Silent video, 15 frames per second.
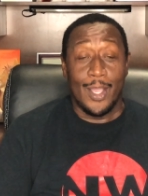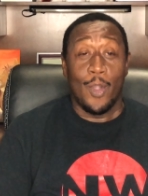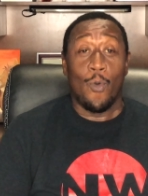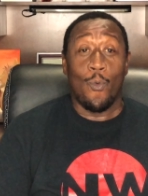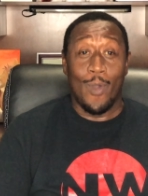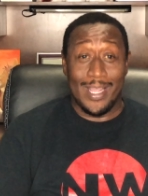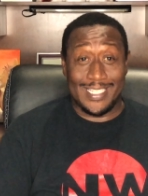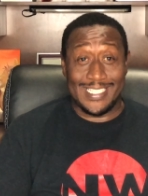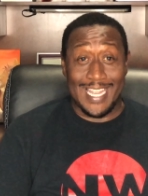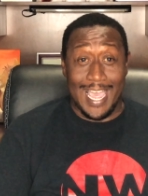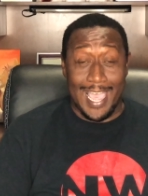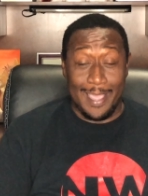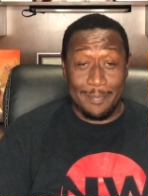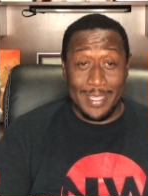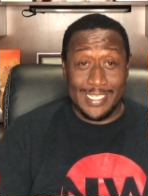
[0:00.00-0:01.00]
What
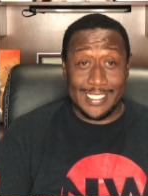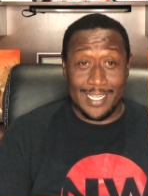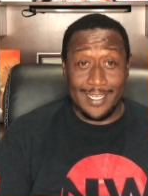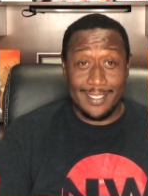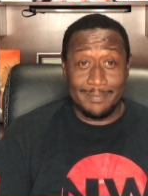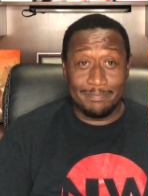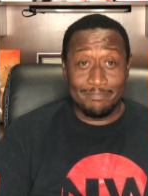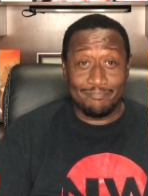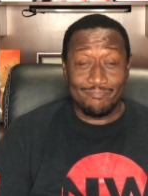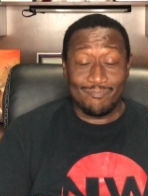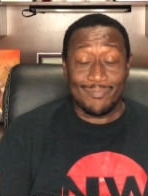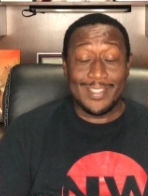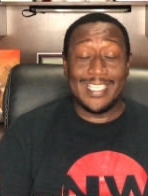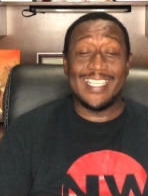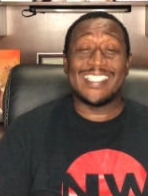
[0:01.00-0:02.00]
time is it?
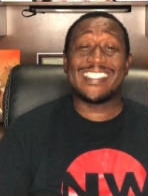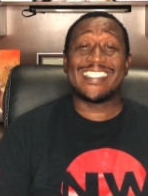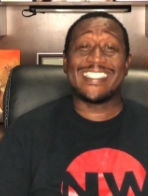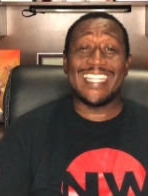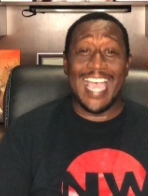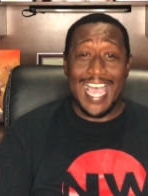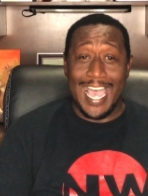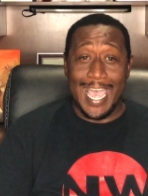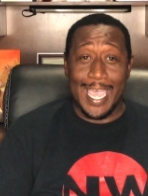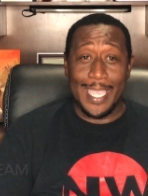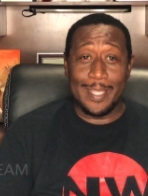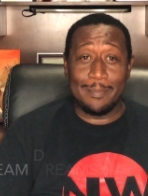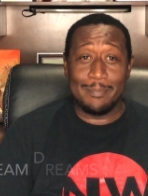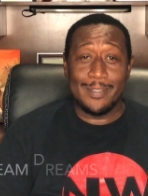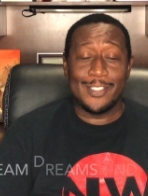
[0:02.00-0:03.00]
It's
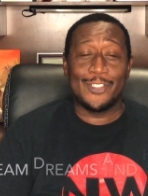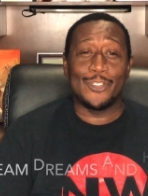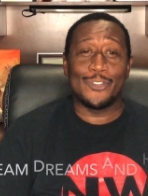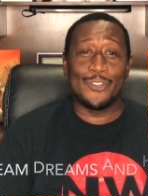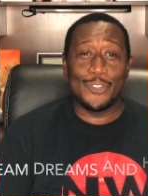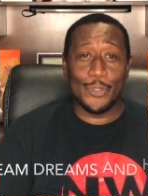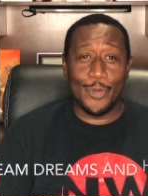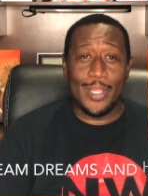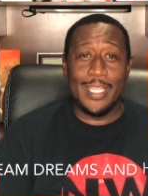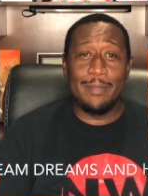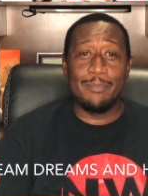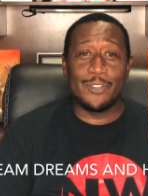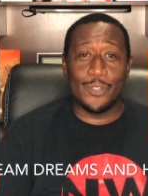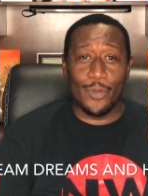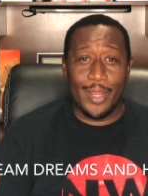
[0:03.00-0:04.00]
time to dream
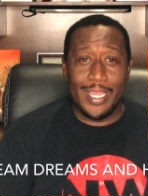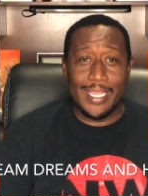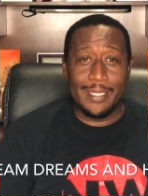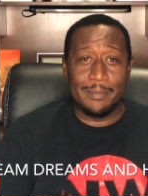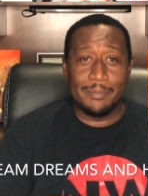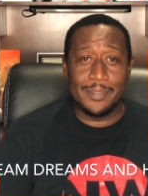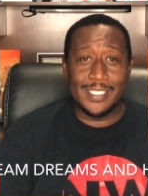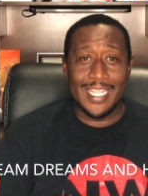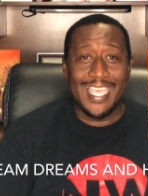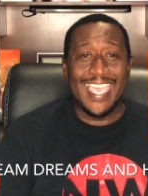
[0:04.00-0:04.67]
dreams